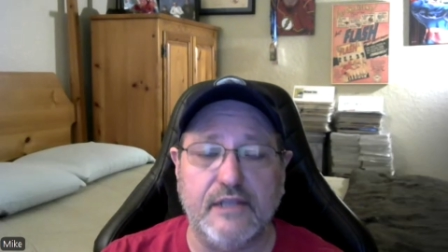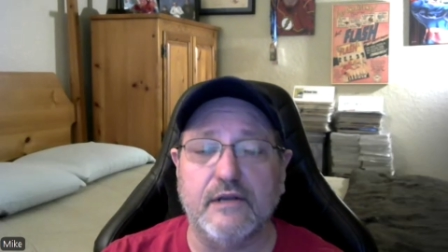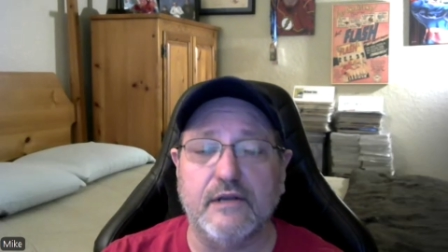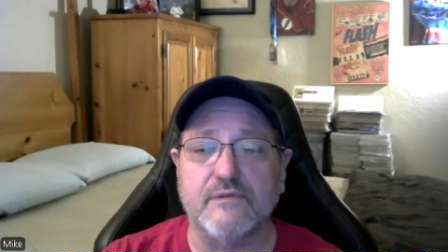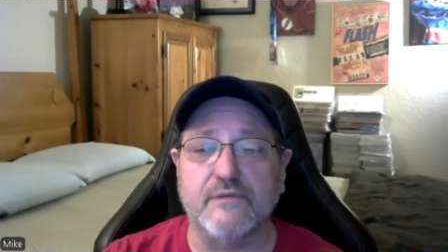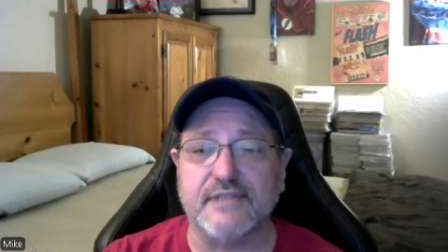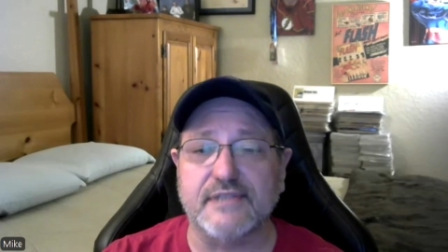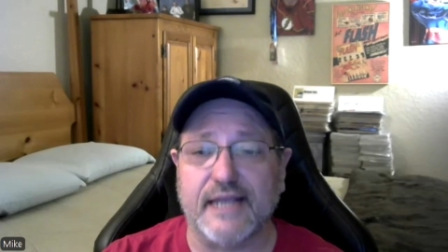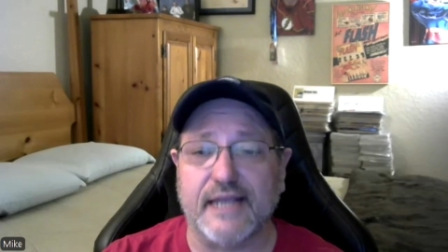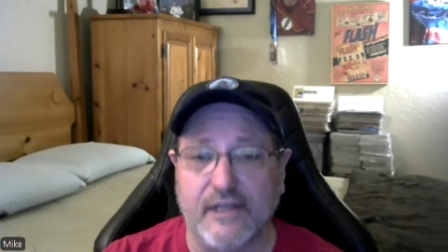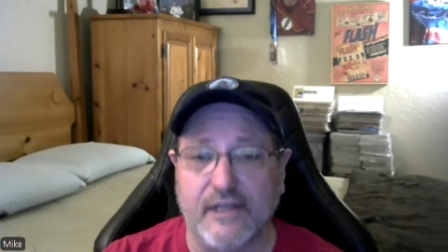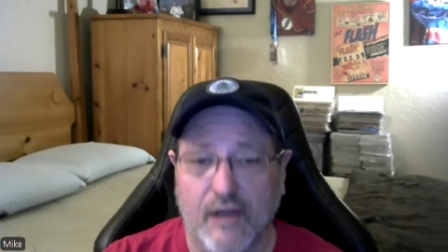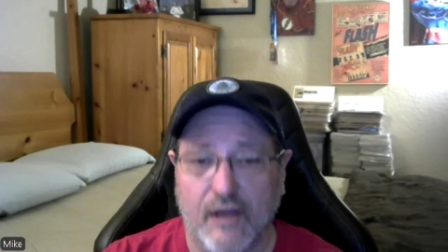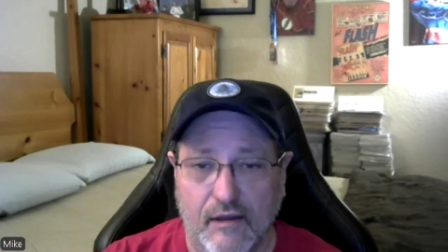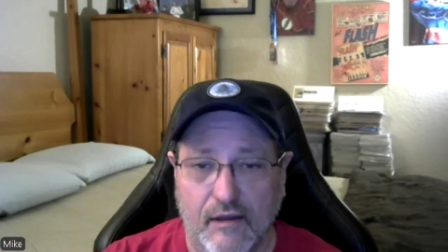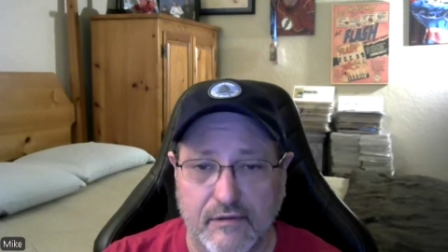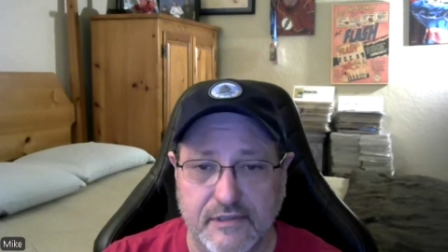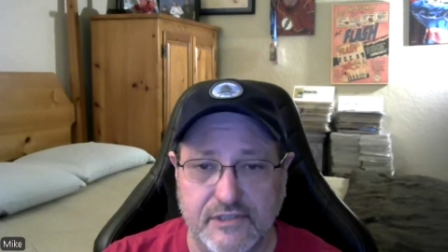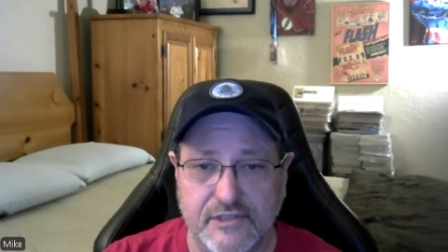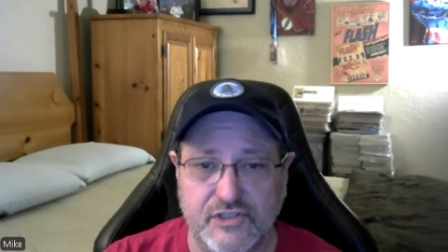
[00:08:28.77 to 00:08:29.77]

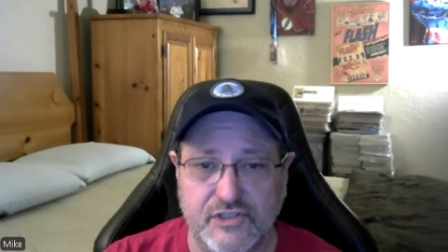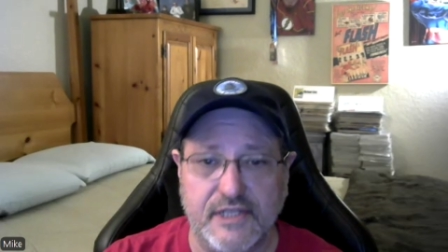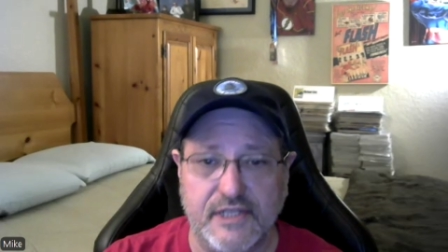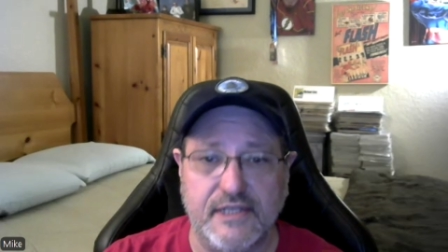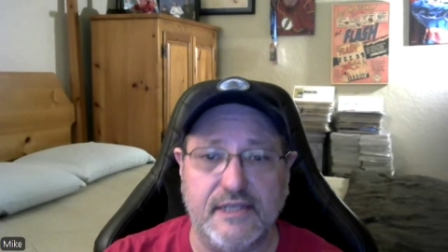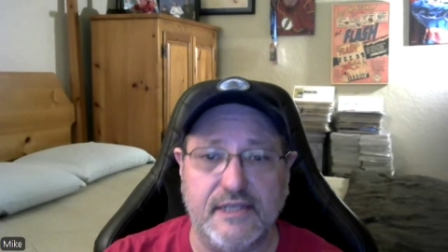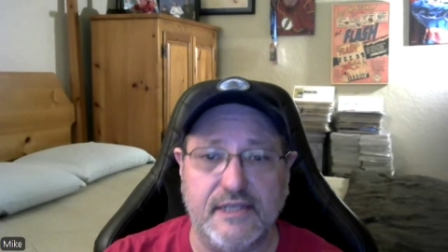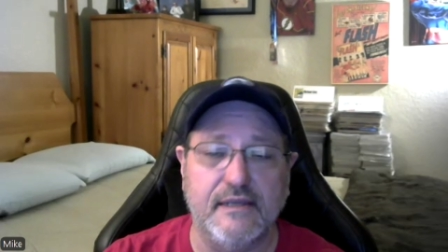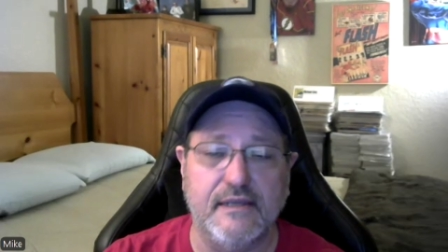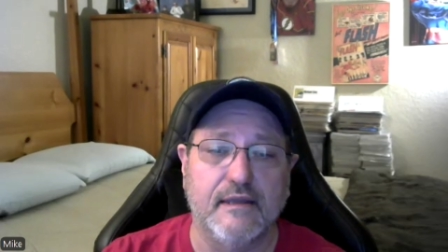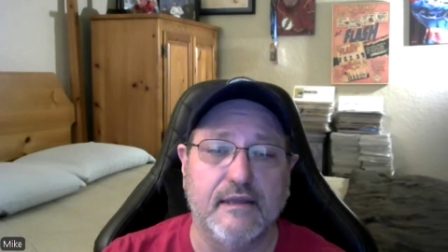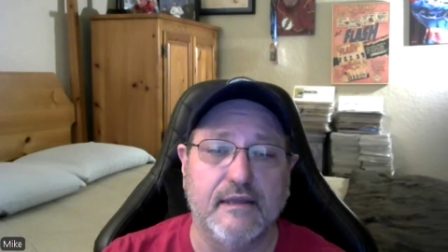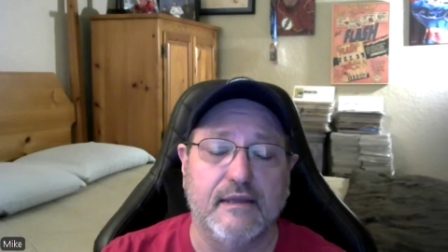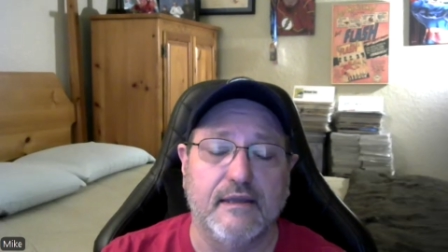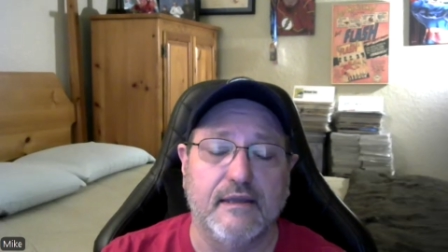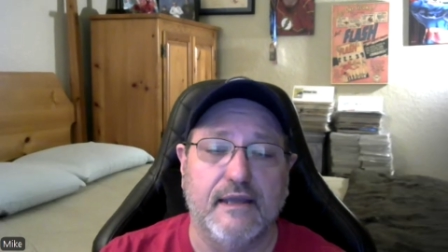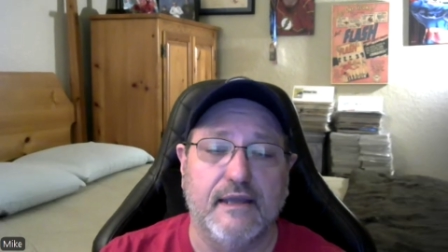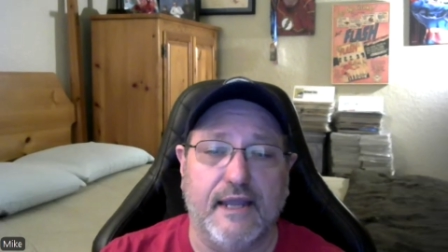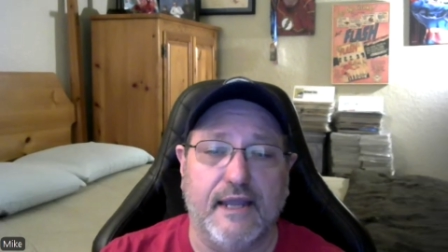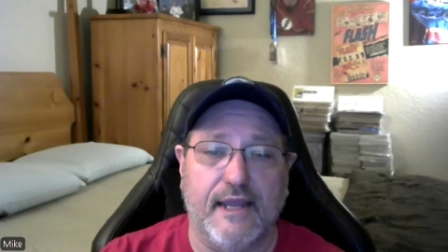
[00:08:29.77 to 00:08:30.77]
psychology
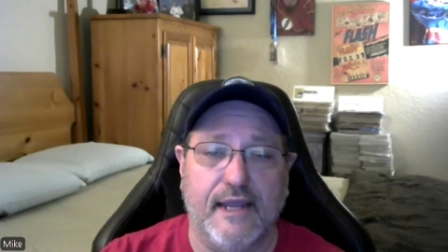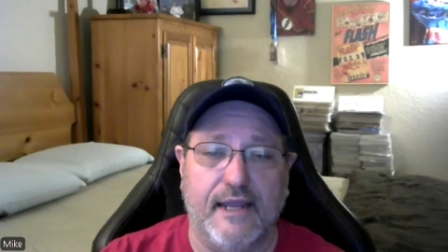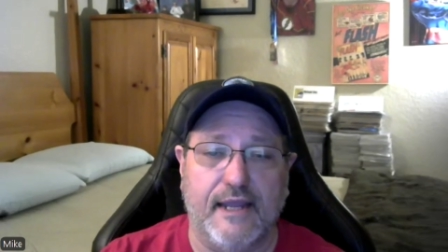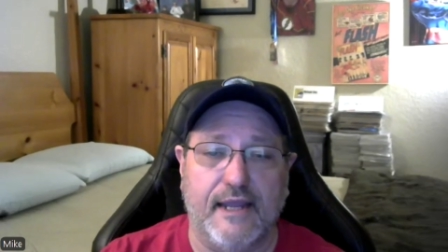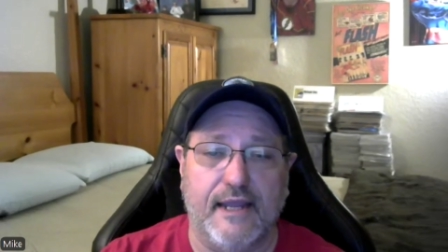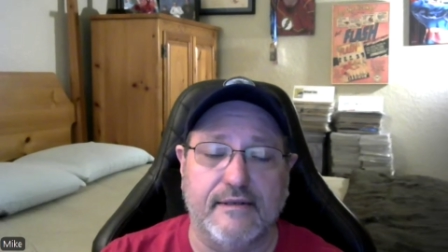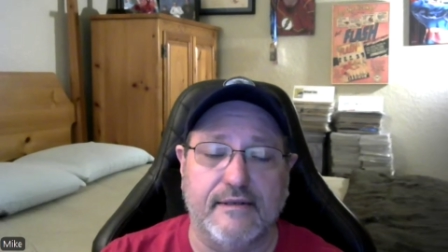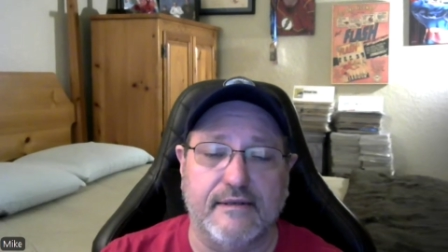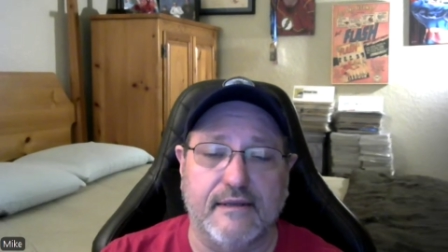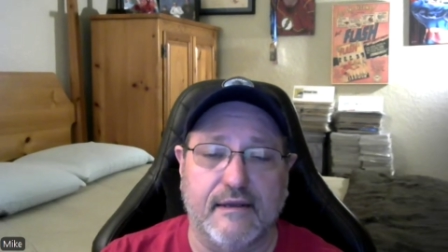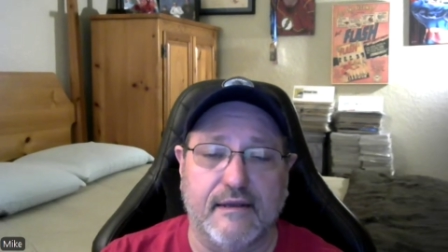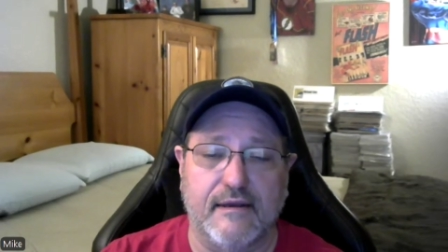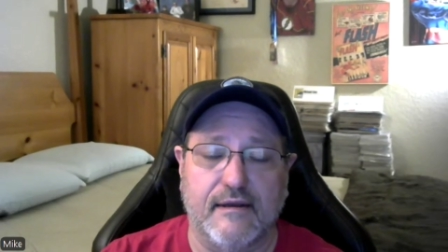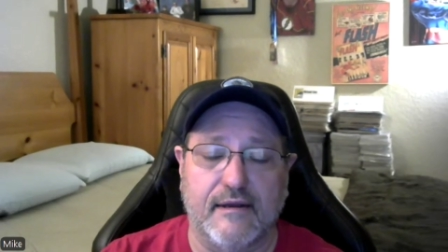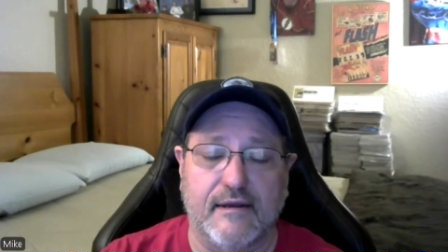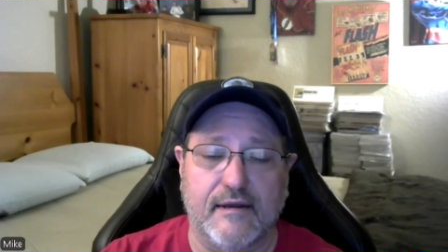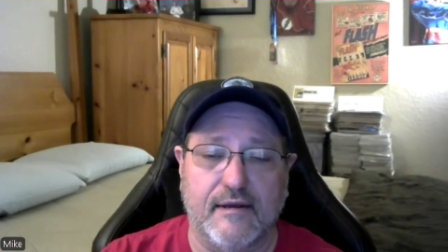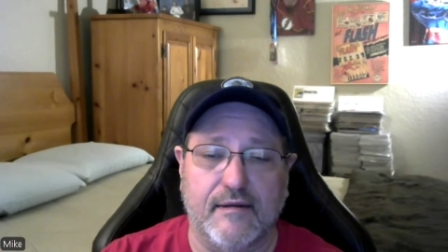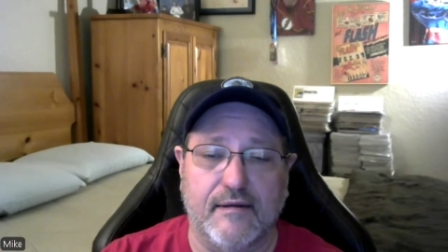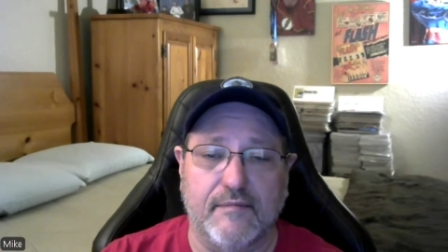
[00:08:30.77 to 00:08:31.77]
and
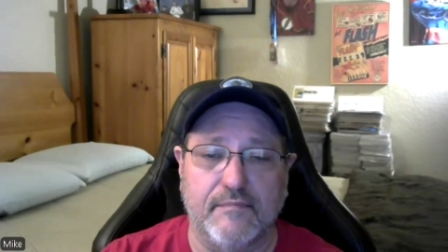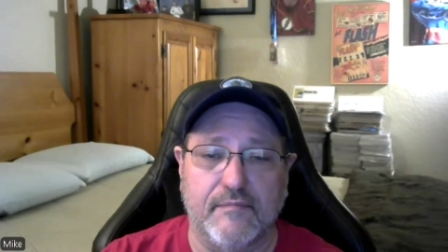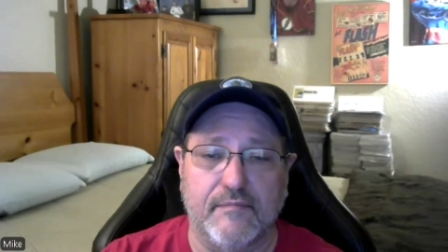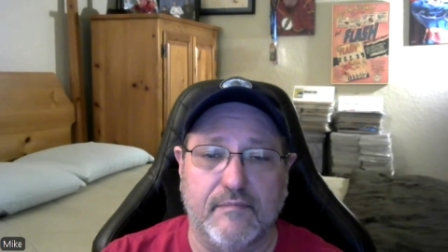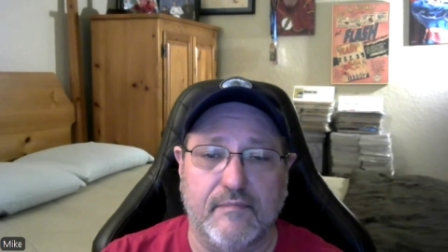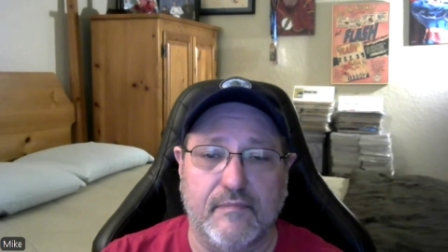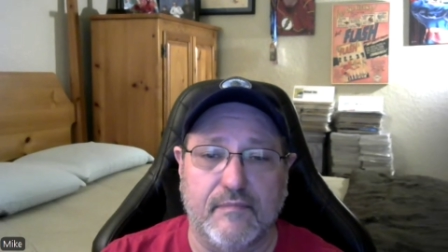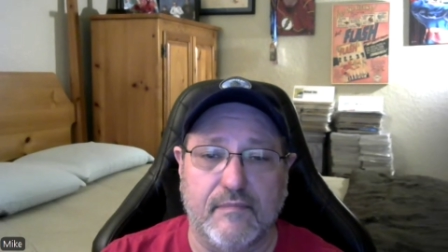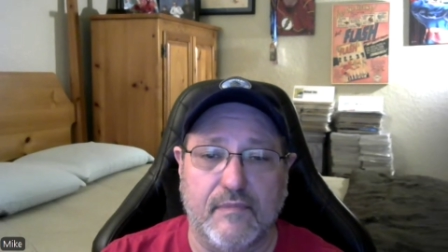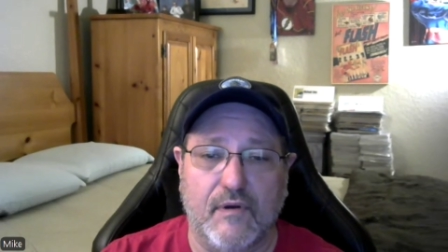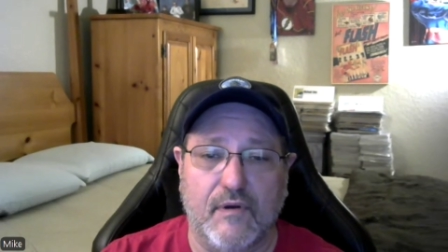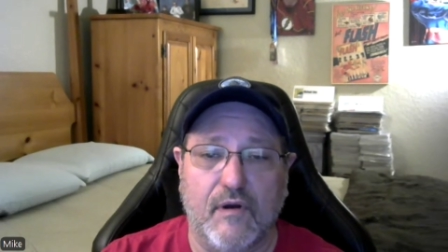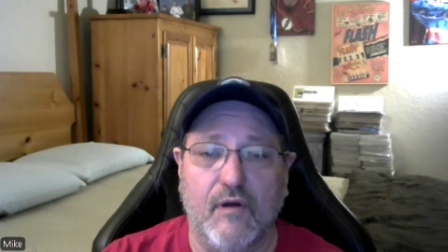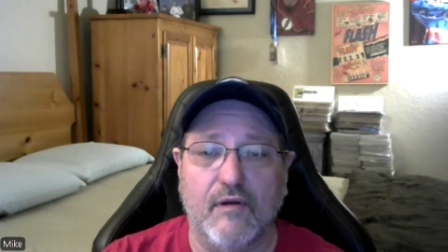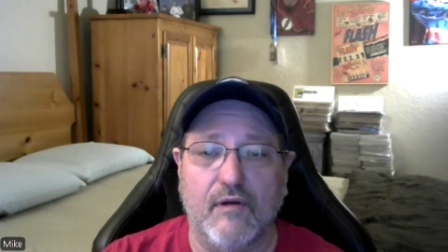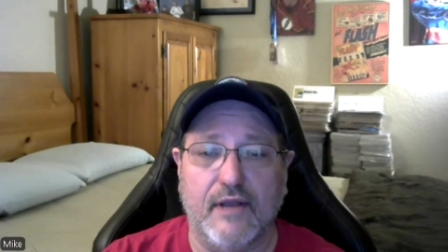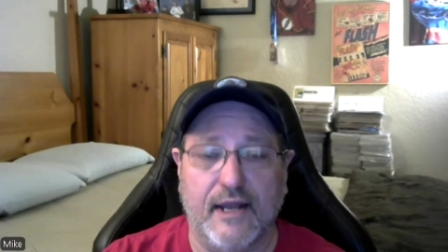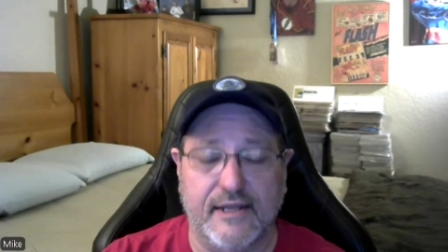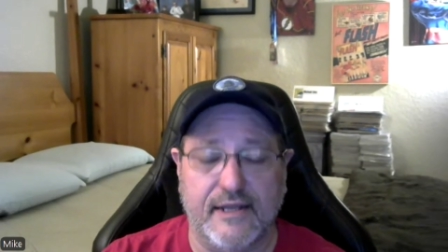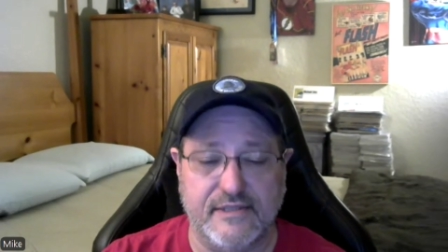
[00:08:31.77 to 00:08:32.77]

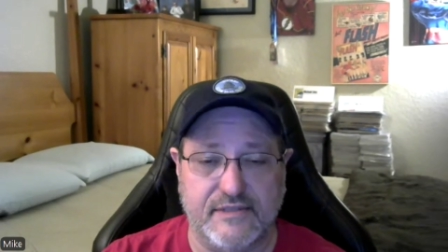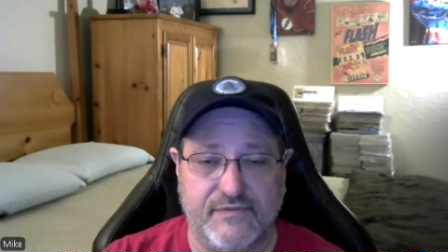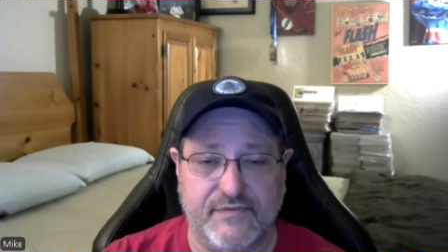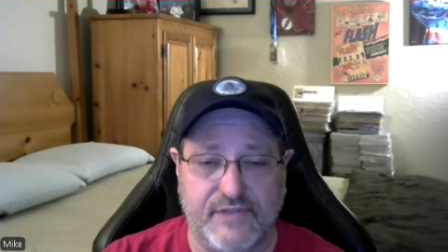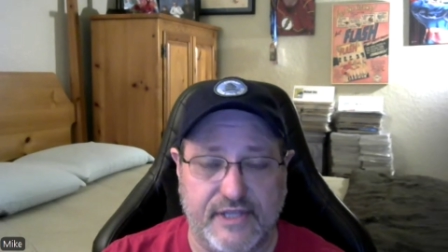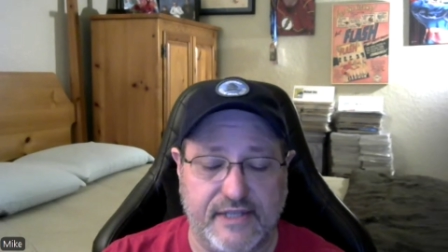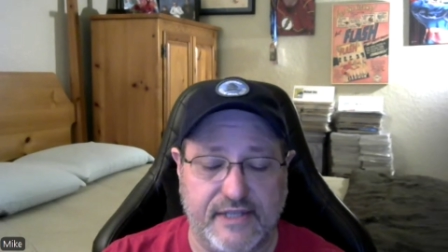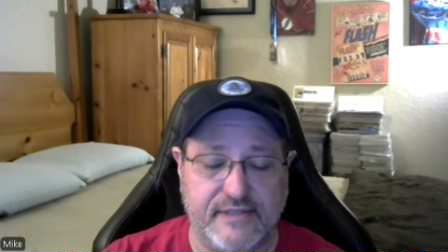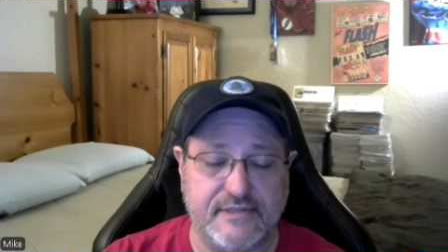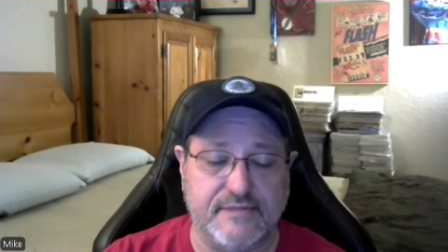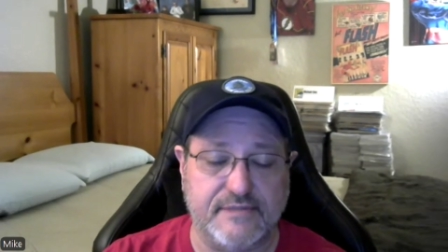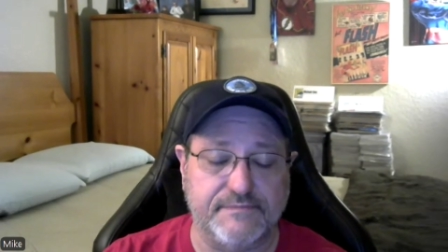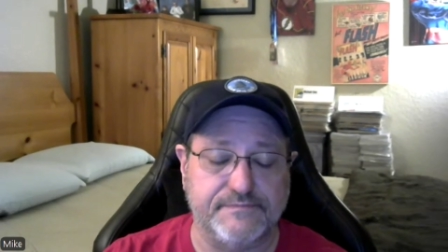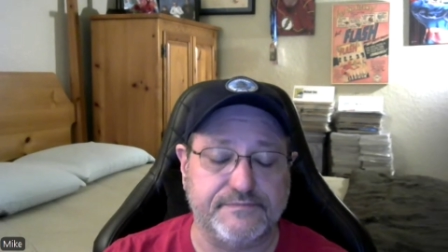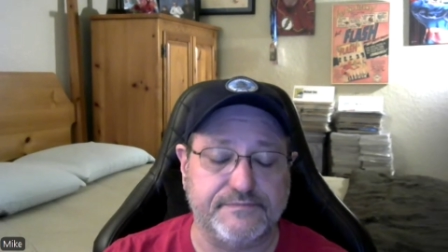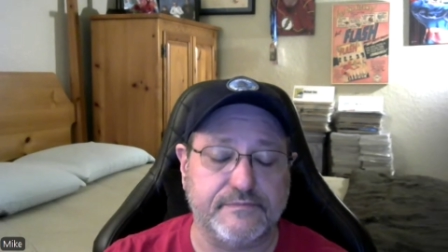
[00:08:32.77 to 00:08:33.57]
all kinds of things.